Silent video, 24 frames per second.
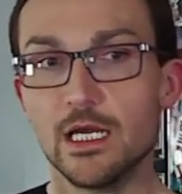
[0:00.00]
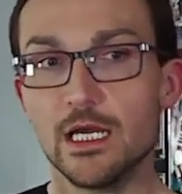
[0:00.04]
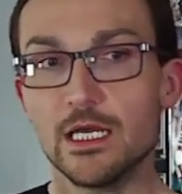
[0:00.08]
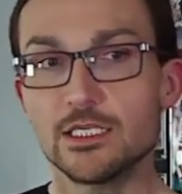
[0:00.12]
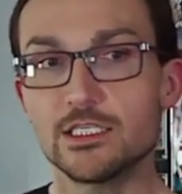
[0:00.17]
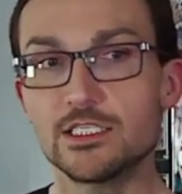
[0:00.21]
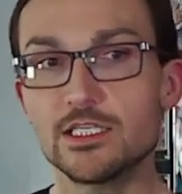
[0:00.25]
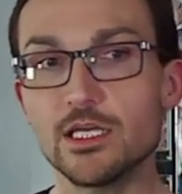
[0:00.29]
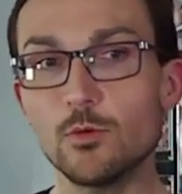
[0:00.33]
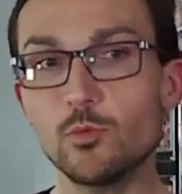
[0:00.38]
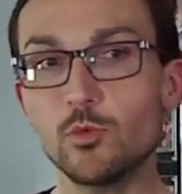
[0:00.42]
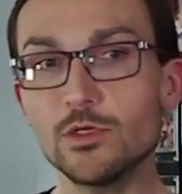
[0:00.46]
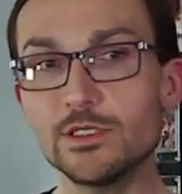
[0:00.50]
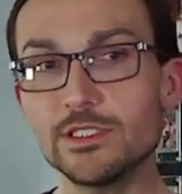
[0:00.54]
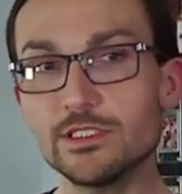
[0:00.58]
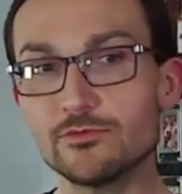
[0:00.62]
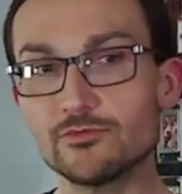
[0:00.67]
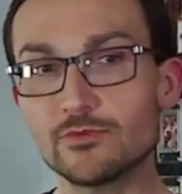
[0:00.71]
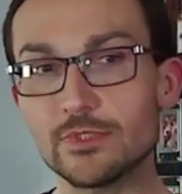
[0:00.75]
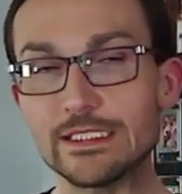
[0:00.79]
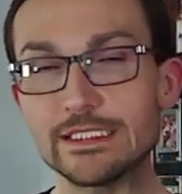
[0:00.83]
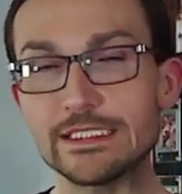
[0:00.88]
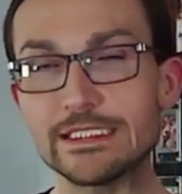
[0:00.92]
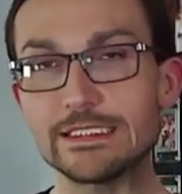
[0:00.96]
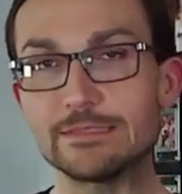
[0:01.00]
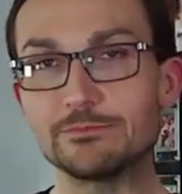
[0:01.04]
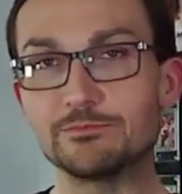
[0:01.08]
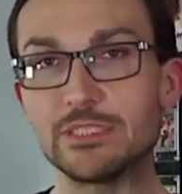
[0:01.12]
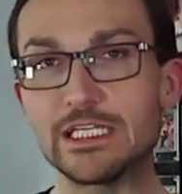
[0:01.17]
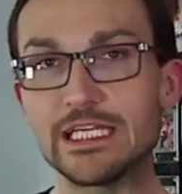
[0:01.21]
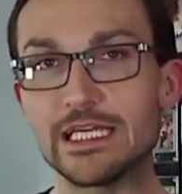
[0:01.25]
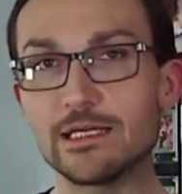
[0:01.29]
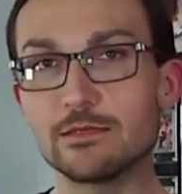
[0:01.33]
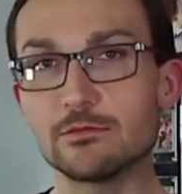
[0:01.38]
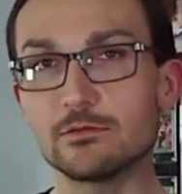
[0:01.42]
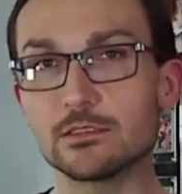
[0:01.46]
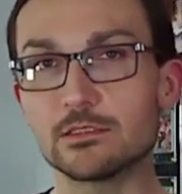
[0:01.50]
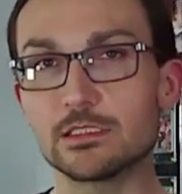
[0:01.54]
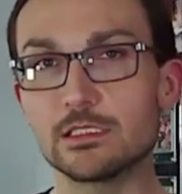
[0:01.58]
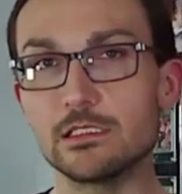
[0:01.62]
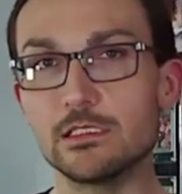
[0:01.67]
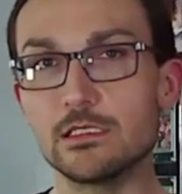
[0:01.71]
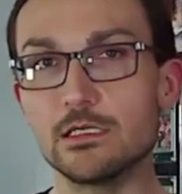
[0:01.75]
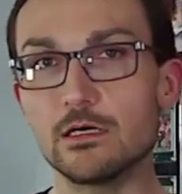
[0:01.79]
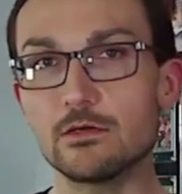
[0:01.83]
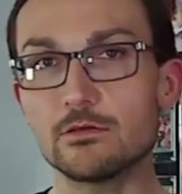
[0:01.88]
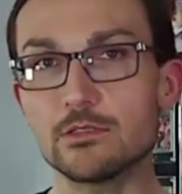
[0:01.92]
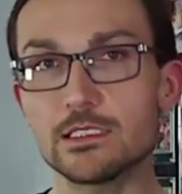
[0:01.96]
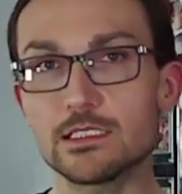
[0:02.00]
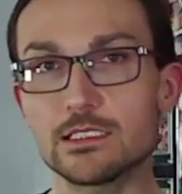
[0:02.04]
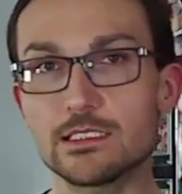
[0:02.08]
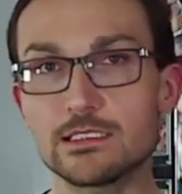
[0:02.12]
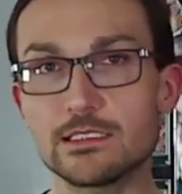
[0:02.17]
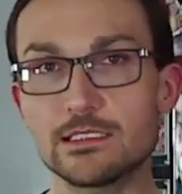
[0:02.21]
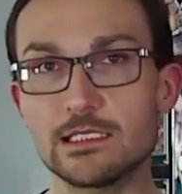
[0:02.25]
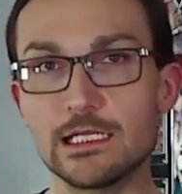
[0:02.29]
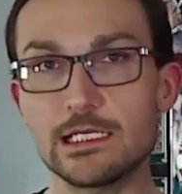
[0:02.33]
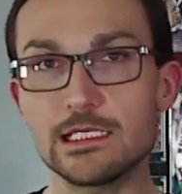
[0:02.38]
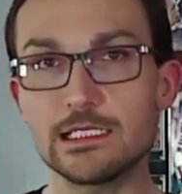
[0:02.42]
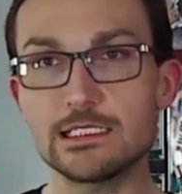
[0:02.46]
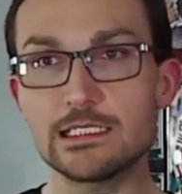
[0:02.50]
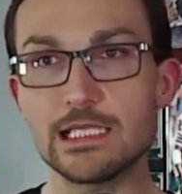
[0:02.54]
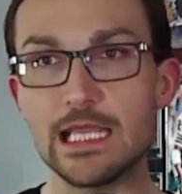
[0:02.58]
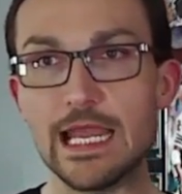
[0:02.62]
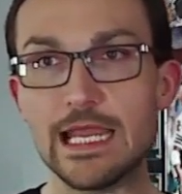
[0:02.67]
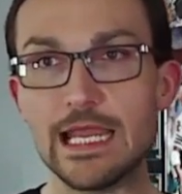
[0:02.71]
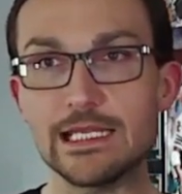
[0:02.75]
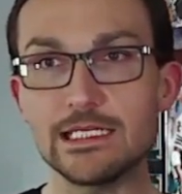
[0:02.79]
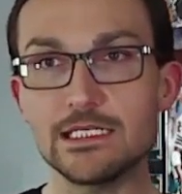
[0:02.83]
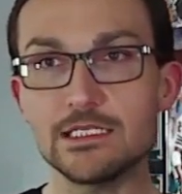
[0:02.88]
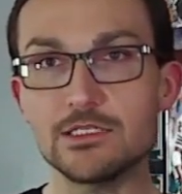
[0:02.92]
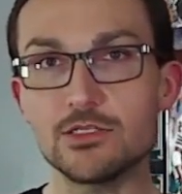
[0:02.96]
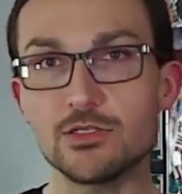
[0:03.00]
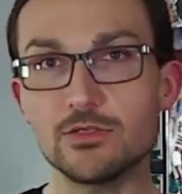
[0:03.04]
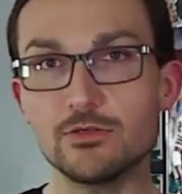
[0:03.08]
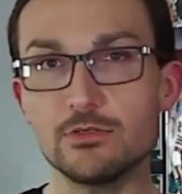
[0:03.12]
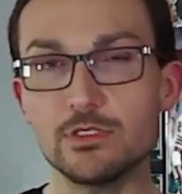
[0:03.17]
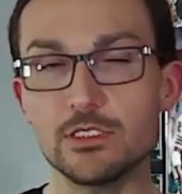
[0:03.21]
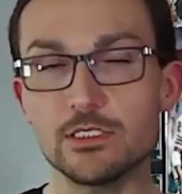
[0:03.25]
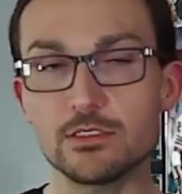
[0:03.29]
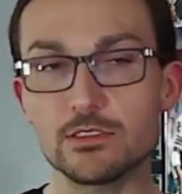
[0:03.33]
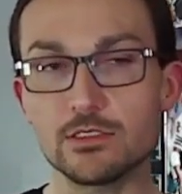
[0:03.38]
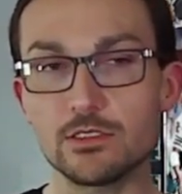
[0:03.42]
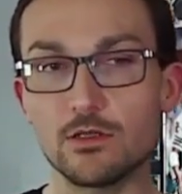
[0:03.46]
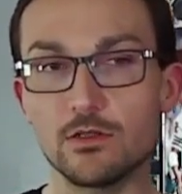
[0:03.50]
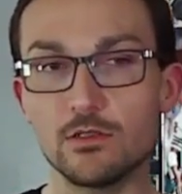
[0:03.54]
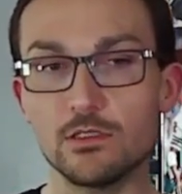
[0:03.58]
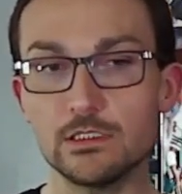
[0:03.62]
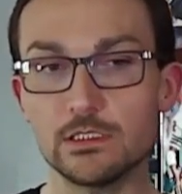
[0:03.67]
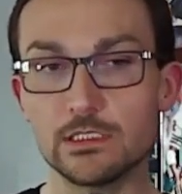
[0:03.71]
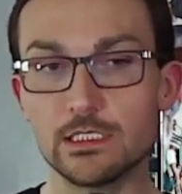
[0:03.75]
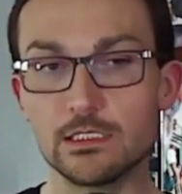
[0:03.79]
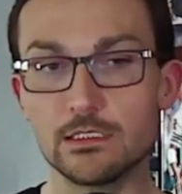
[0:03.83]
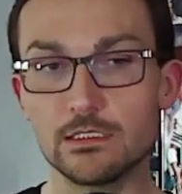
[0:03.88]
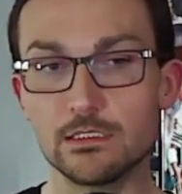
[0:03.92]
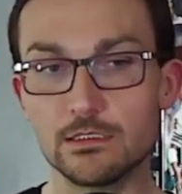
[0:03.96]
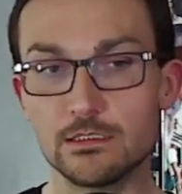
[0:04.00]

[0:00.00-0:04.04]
You wouldn't really be able to notice that he's 82 years old.